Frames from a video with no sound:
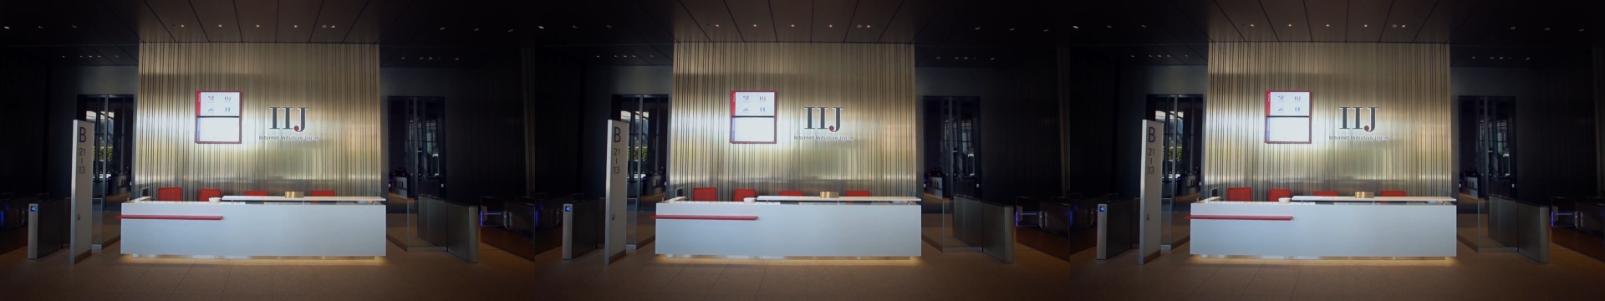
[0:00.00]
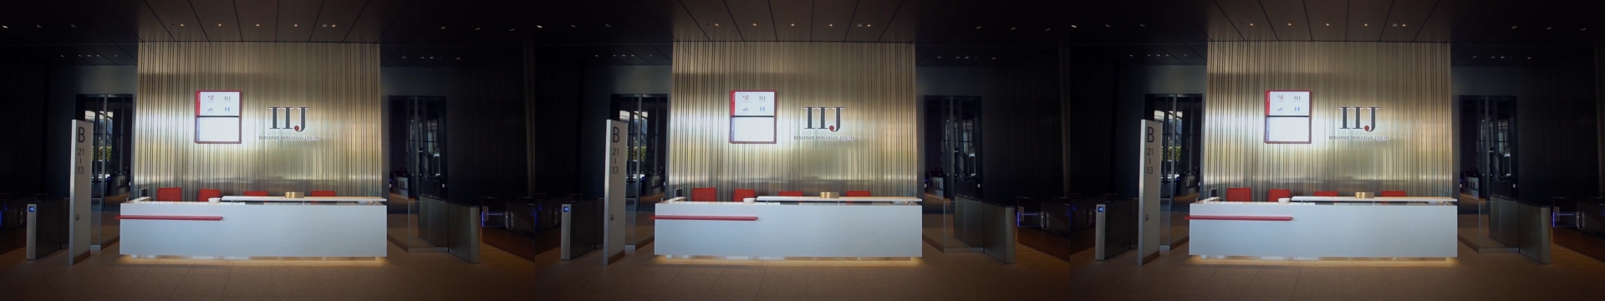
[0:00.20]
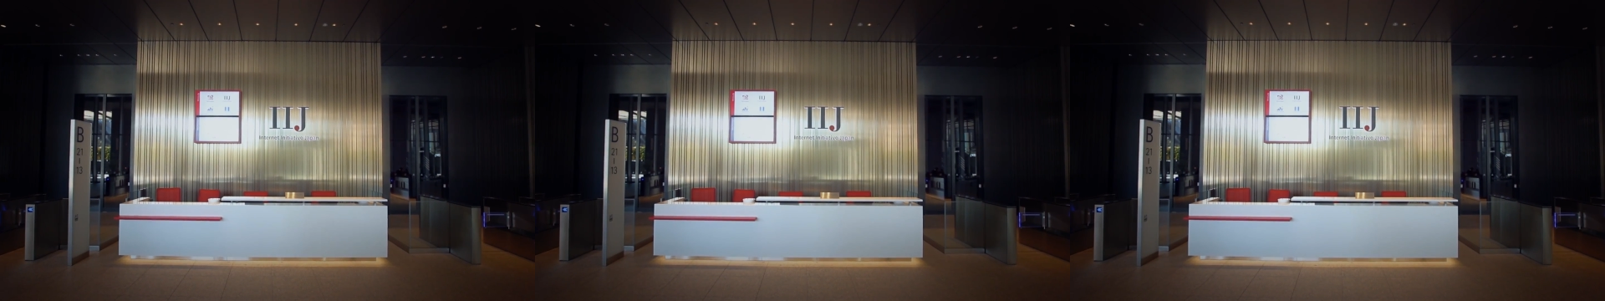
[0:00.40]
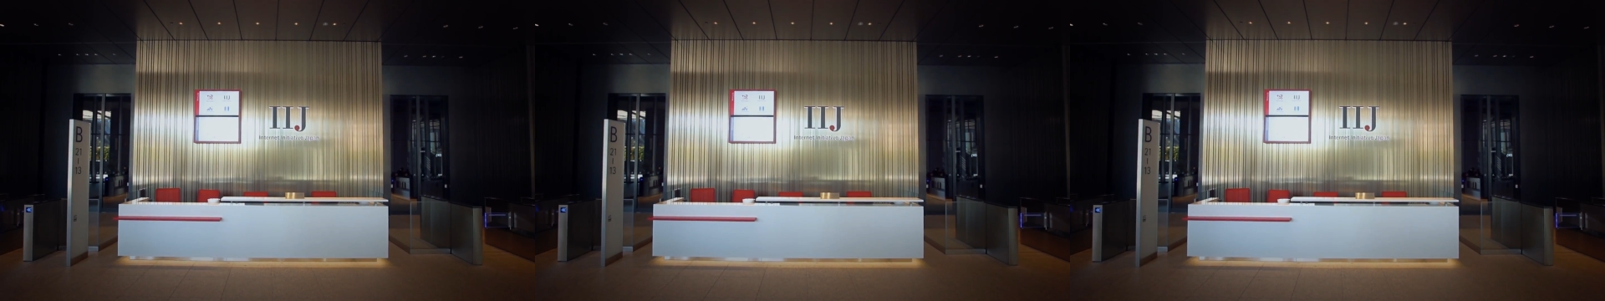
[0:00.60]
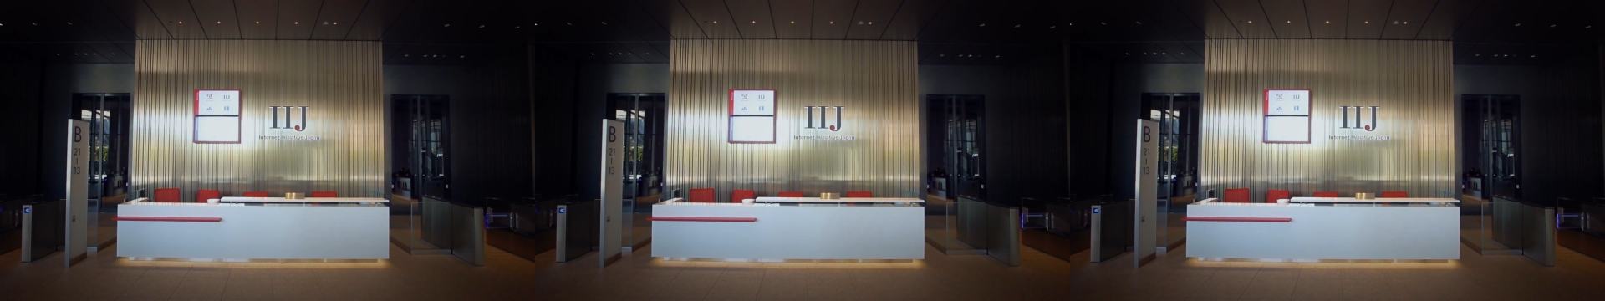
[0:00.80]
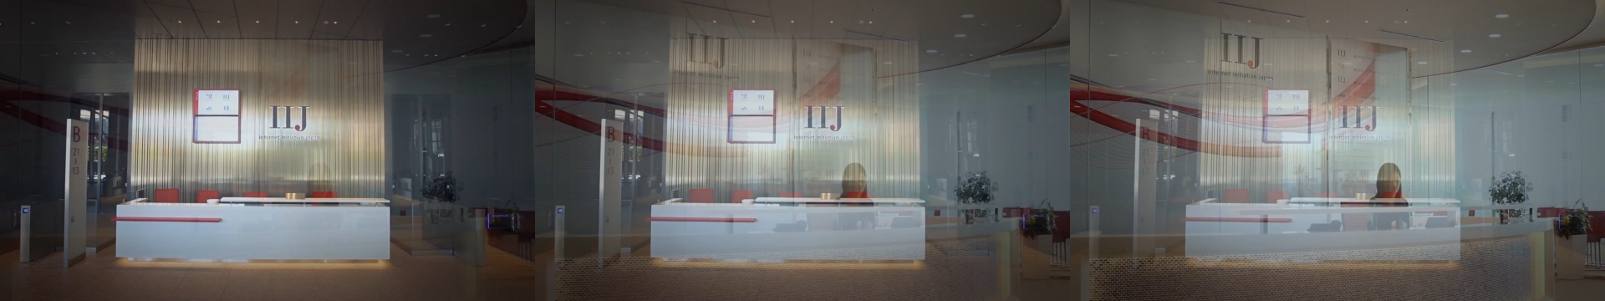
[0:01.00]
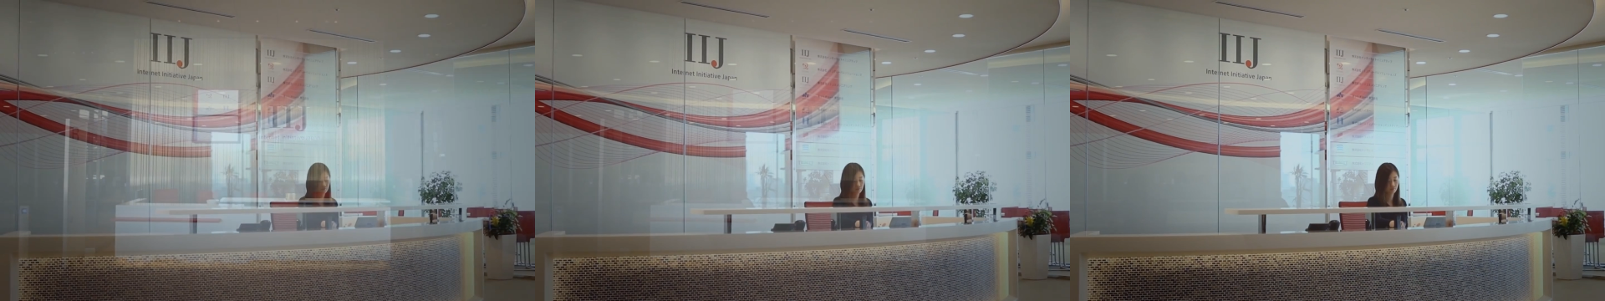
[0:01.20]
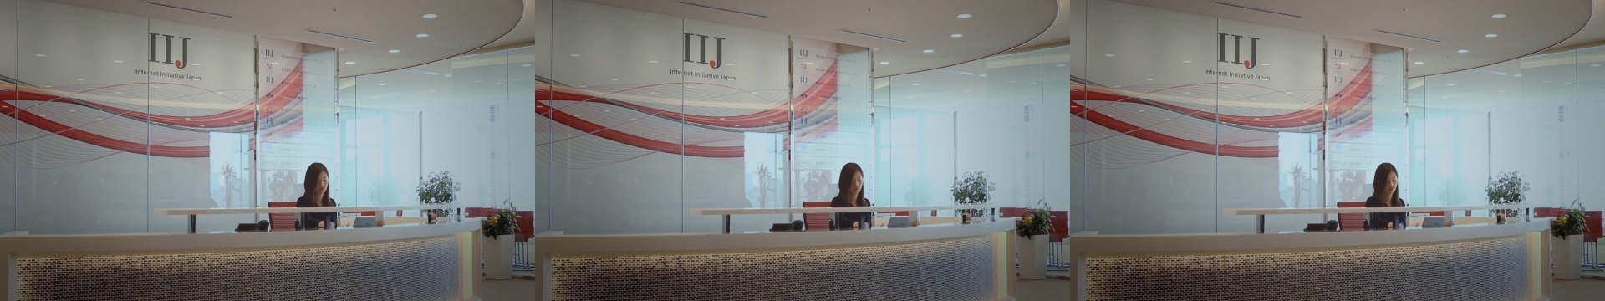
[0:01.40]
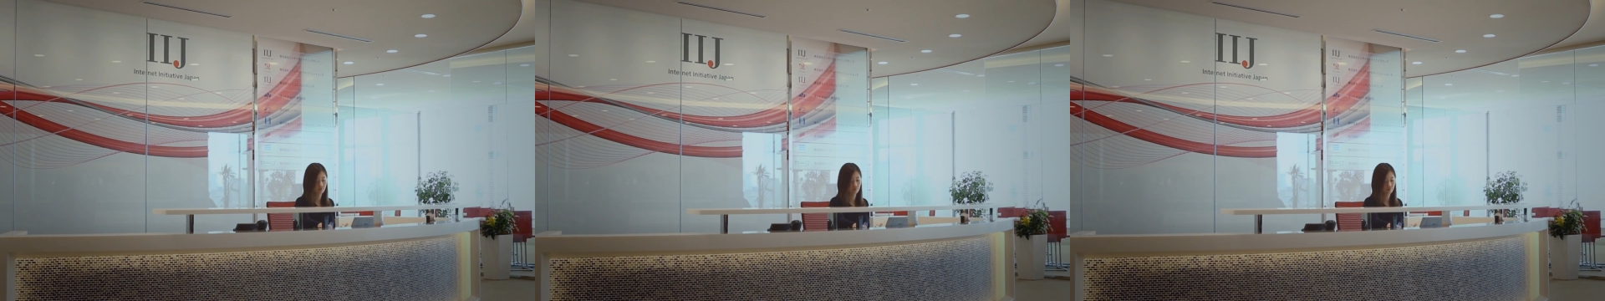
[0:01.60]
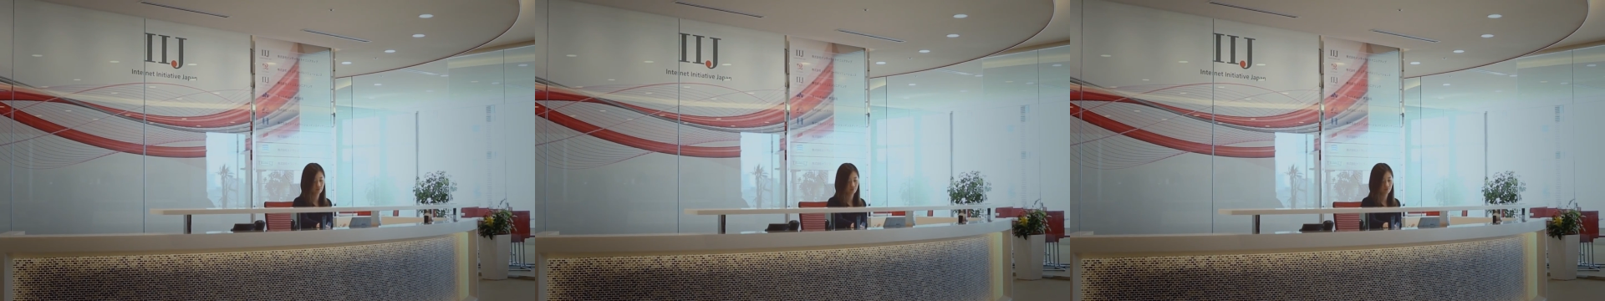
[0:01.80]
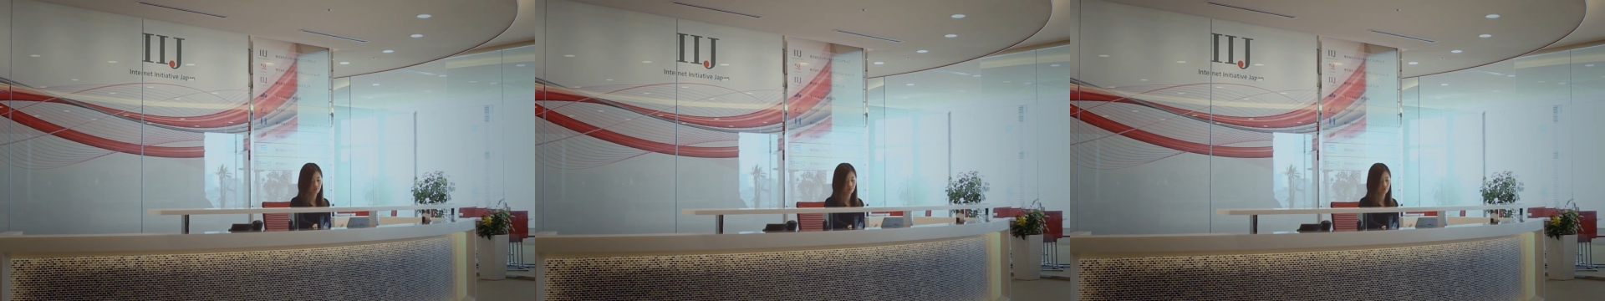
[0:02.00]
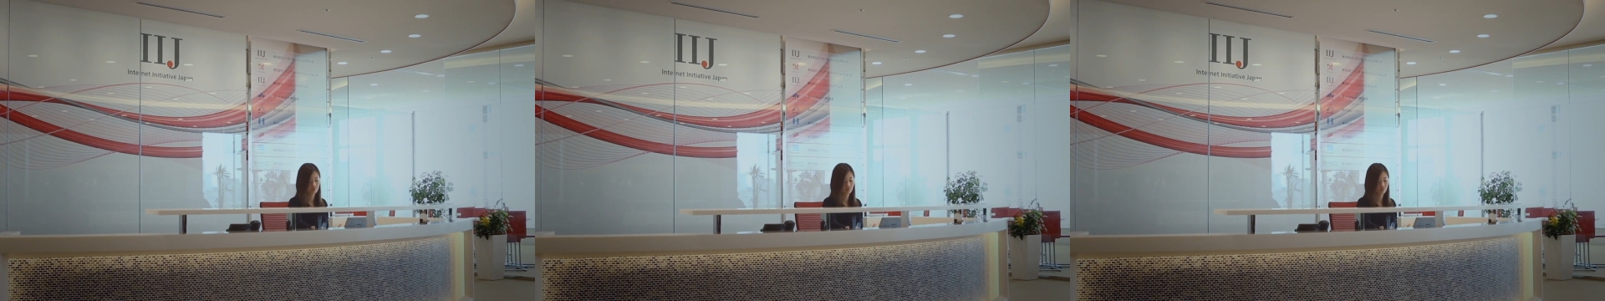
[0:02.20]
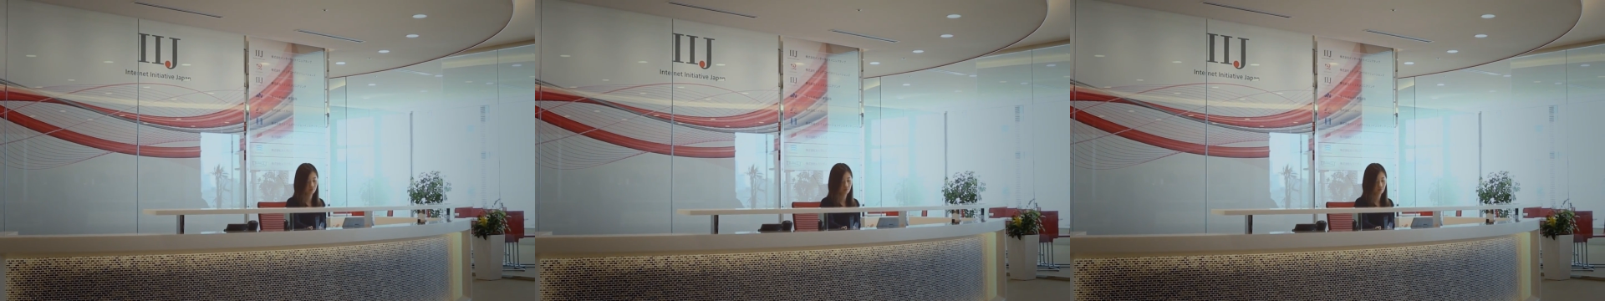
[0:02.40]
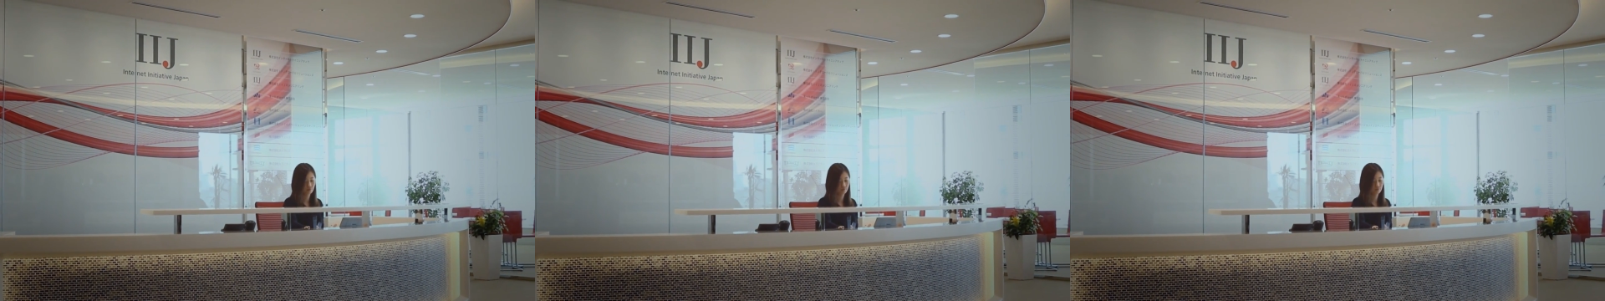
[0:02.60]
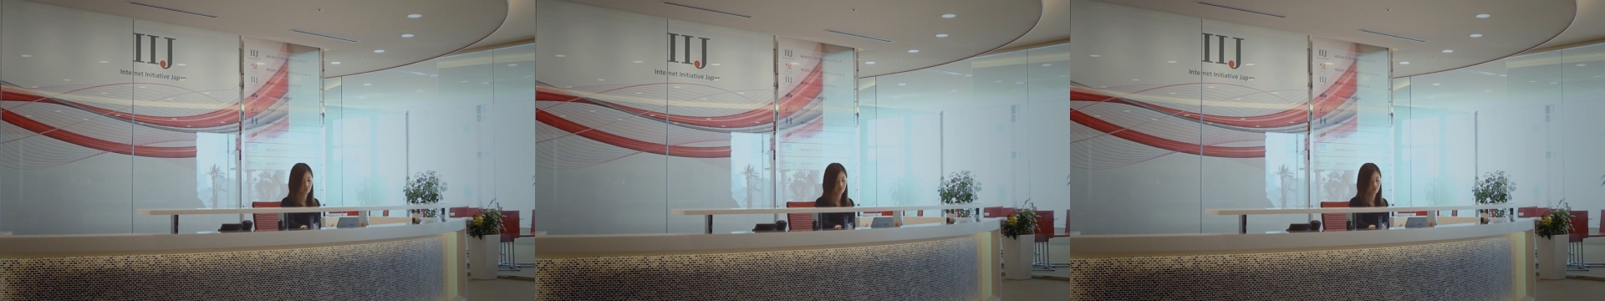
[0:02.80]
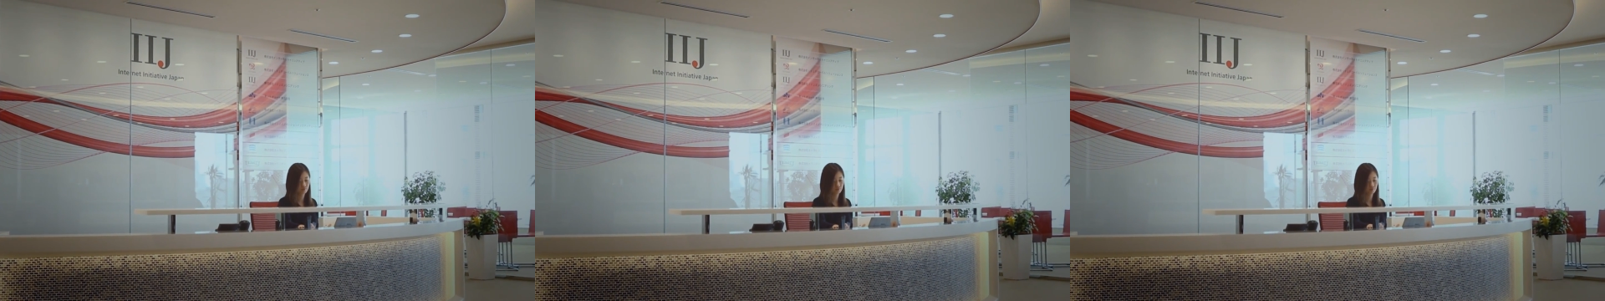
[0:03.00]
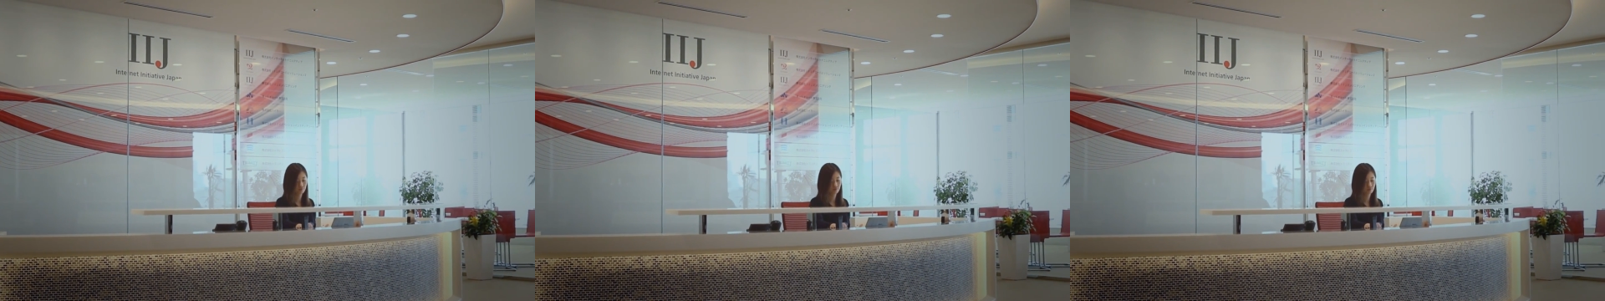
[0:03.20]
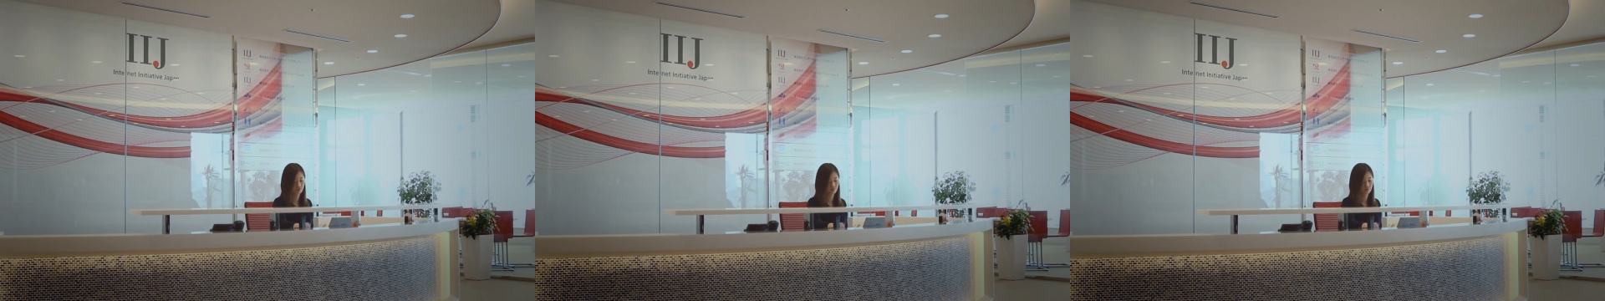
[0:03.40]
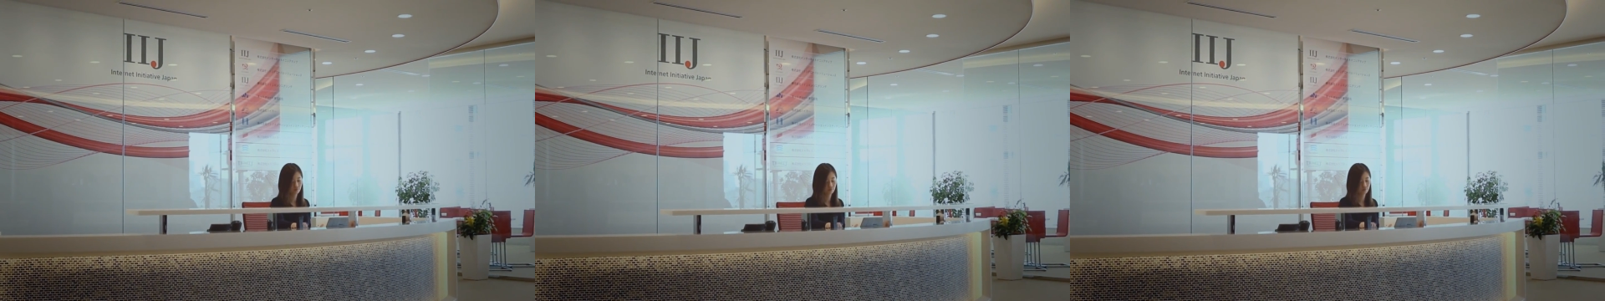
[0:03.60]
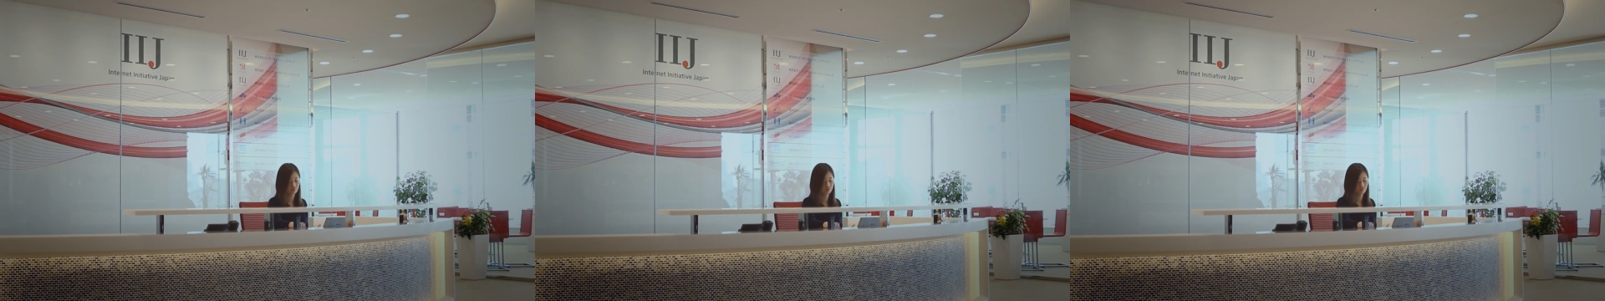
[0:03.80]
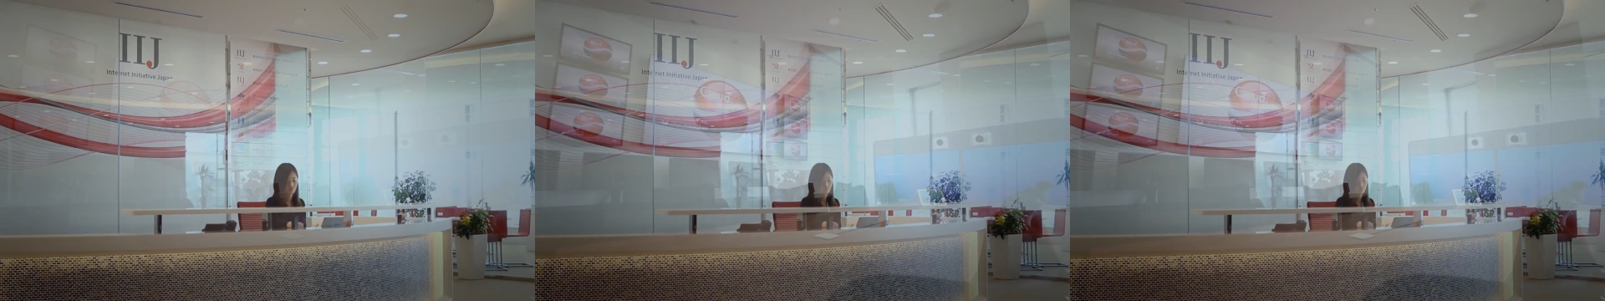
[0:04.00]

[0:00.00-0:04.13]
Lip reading: Nobody's mouth can be seen.